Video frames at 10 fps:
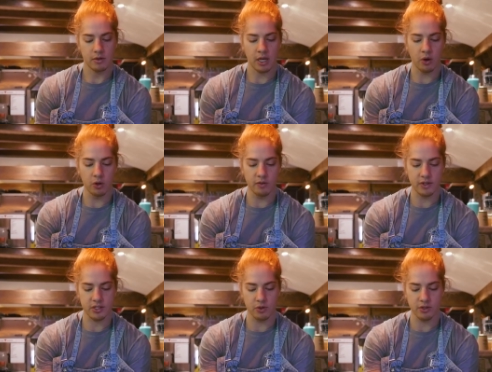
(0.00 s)
And all of
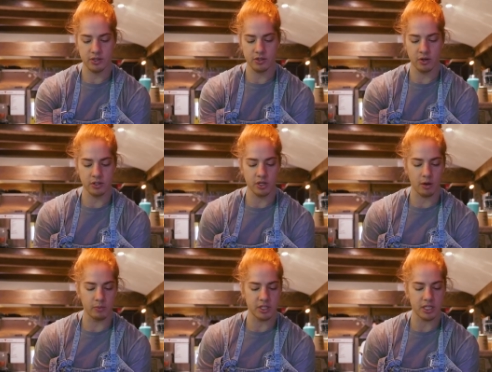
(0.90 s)
the sauces on
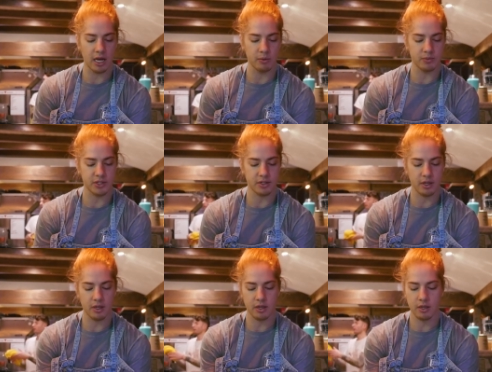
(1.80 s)
top, which helps
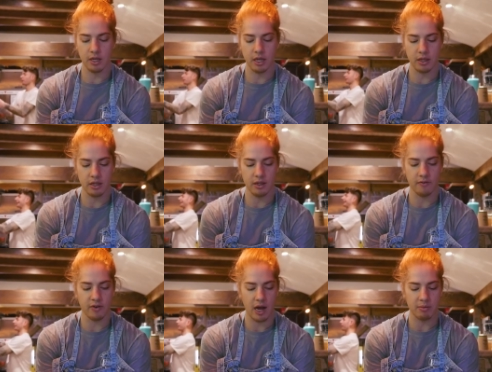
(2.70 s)
the
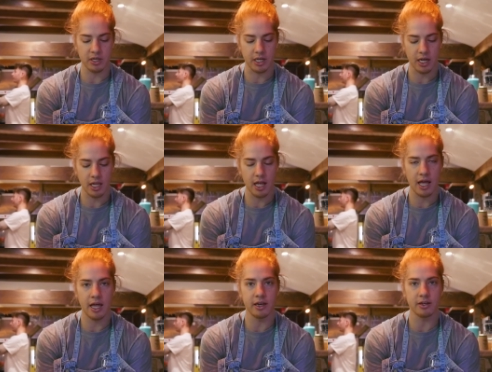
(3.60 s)
vibrant colour
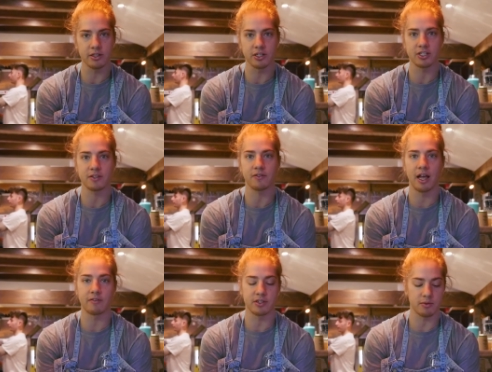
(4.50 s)
and delicious
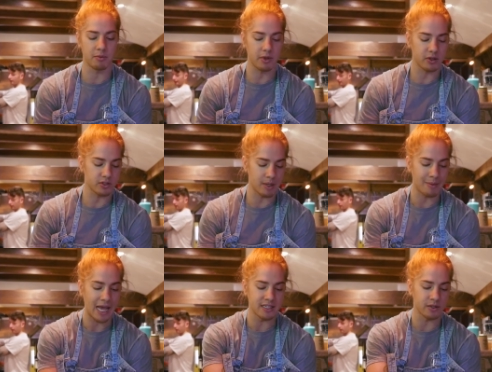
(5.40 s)
flavours. It's
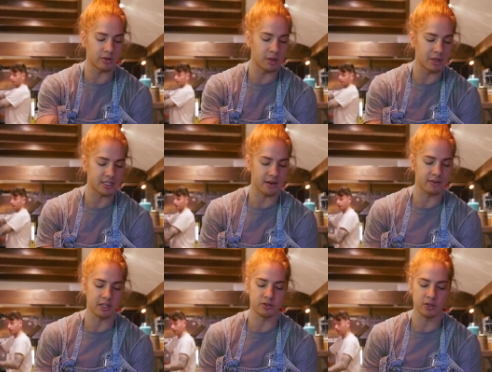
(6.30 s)
amazing when you mix
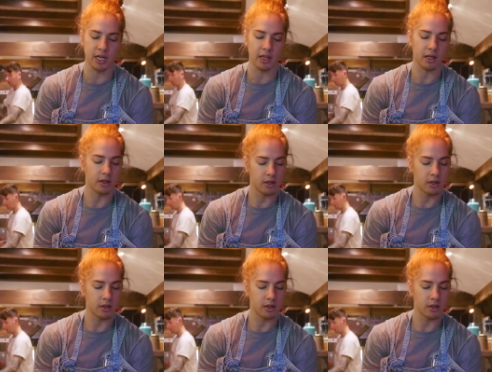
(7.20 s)
everything together.